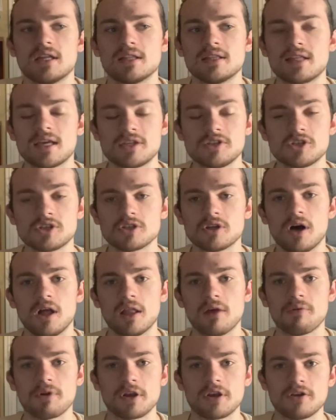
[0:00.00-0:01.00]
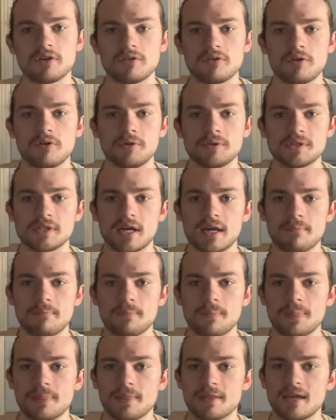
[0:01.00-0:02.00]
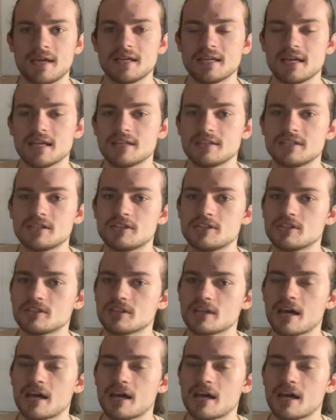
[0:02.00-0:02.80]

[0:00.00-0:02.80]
that's just all I wanted to know the whole time. It's